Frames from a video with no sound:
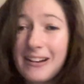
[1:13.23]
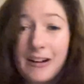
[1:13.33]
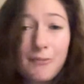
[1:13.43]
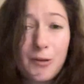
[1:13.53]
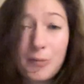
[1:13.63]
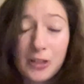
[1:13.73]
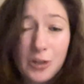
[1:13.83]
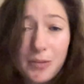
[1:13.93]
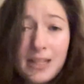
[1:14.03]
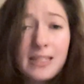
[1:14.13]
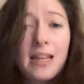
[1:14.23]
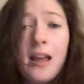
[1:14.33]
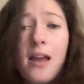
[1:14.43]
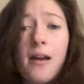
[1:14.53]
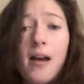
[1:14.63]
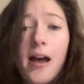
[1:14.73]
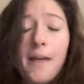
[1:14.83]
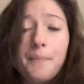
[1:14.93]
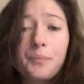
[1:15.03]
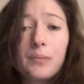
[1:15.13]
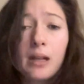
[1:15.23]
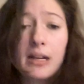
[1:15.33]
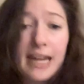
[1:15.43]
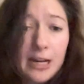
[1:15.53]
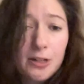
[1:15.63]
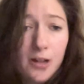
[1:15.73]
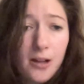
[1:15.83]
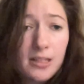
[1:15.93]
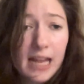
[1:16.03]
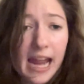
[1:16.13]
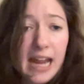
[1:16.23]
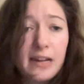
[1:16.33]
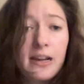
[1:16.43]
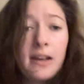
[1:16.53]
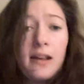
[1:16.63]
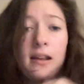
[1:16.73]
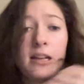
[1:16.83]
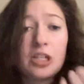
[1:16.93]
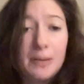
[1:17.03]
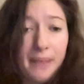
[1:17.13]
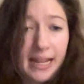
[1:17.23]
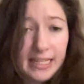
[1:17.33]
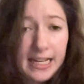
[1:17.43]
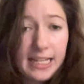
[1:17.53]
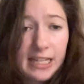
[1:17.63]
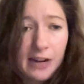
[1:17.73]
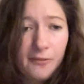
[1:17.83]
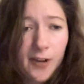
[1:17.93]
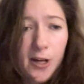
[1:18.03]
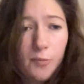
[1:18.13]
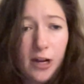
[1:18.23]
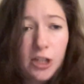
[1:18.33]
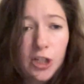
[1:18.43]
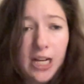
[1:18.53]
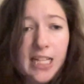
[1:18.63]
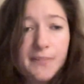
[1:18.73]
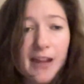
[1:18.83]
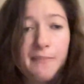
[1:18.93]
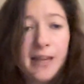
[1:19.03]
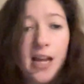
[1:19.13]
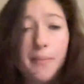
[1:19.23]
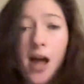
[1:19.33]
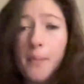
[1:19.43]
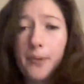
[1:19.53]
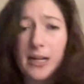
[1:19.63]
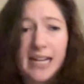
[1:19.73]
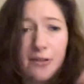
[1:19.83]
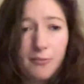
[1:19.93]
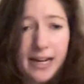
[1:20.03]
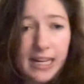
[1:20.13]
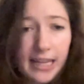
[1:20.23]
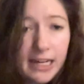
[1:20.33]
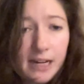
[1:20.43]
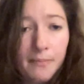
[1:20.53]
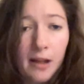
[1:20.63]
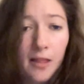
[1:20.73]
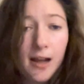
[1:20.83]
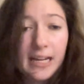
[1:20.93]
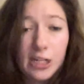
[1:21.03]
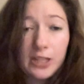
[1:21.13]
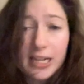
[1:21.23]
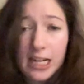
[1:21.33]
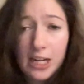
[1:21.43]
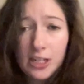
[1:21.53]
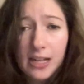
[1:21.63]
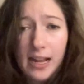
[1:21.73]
normal humans, Neanderthals, and chimpanzees, and inferred which genes may become up or down regulated along each lineage.